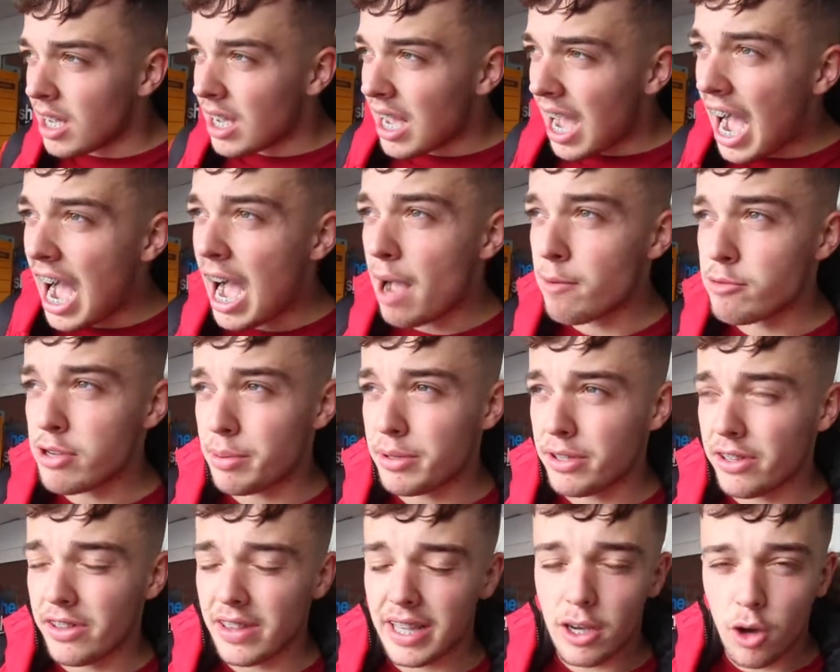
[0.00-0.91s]
Arms
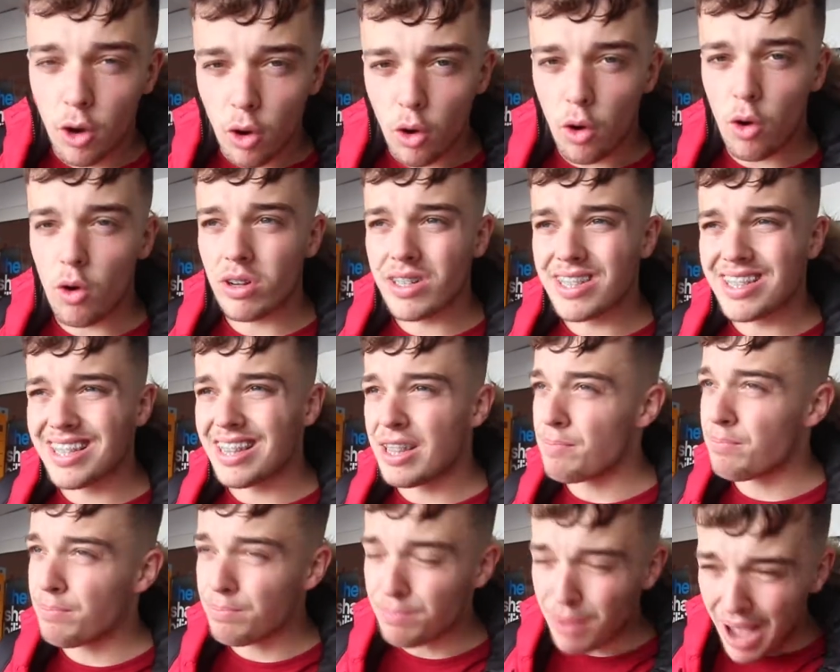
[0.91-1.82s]
absolutely cooked. The
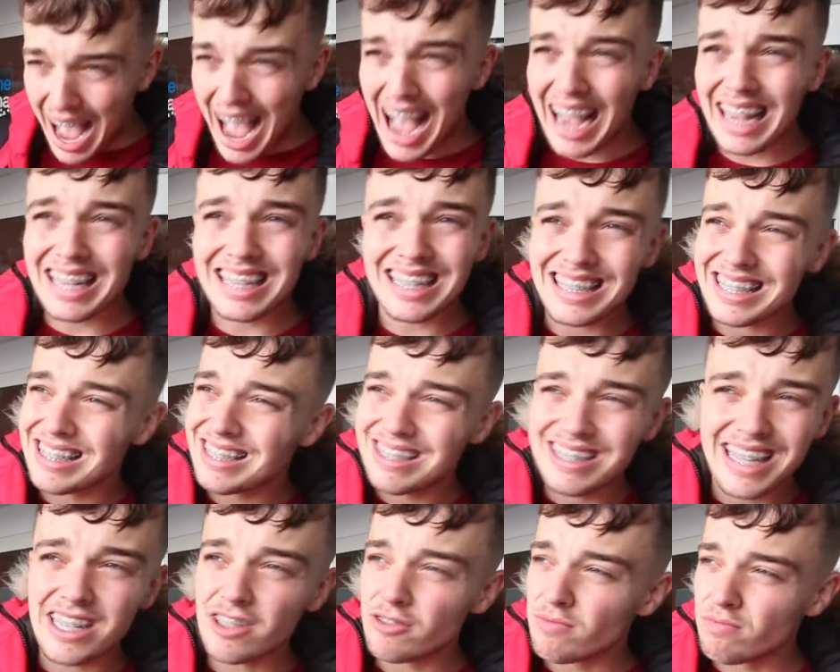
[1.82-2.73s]
back
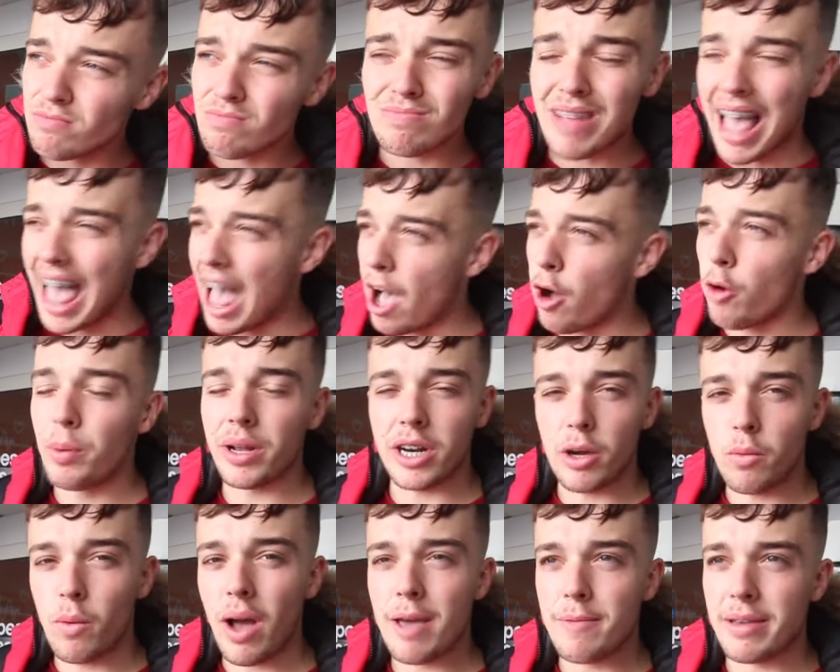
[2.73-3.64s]
didn't help in a
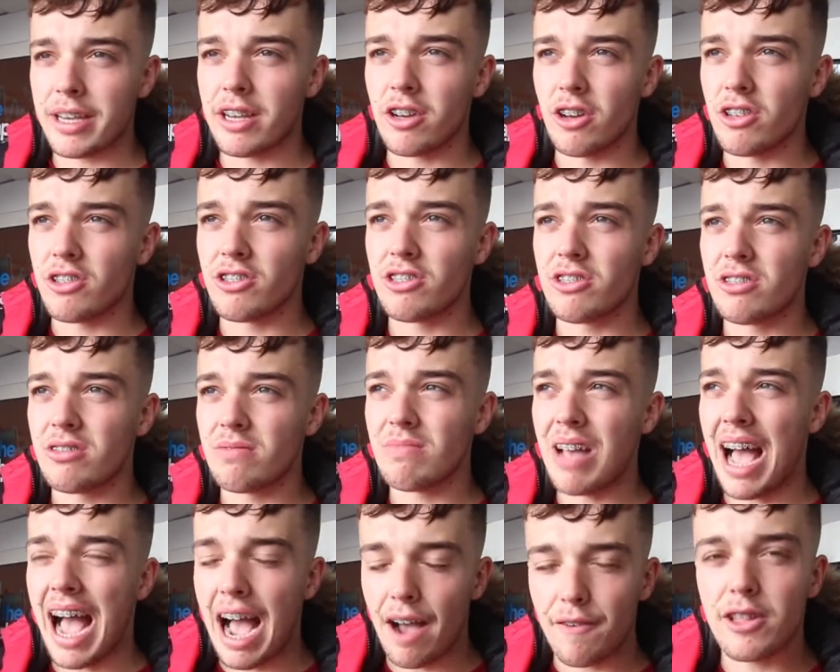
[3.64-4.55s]
way because
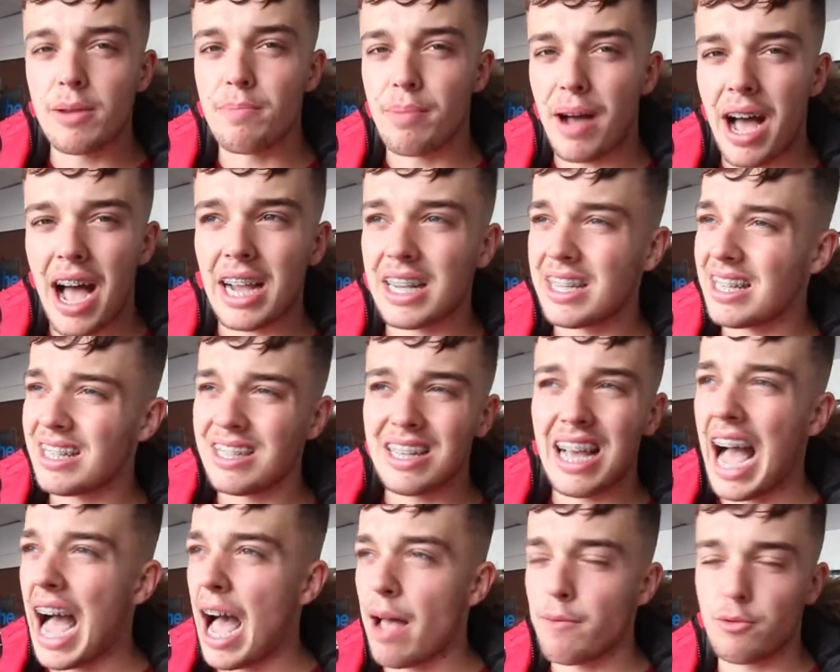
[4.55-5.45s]
after back,
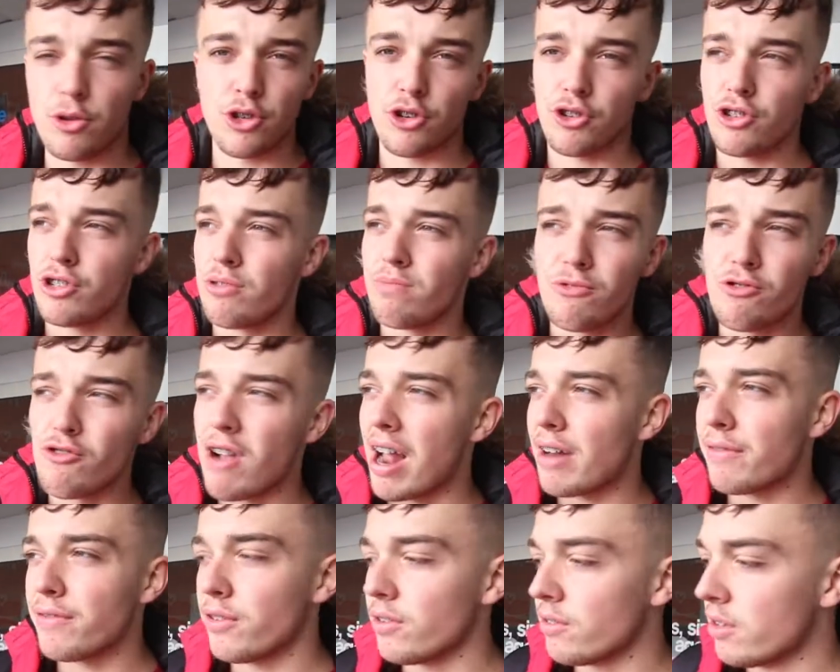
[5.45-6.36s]
arms were just
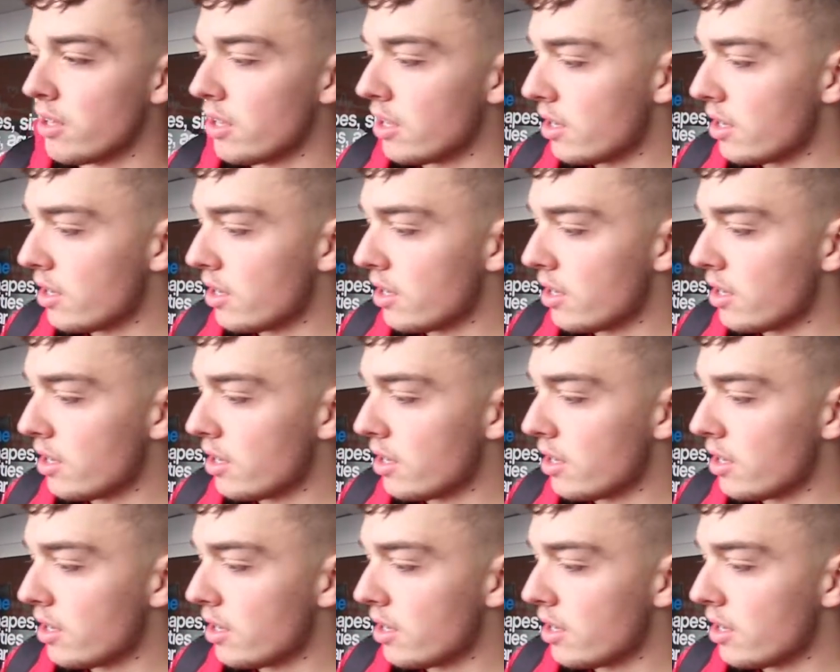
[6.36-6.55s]
dreadful.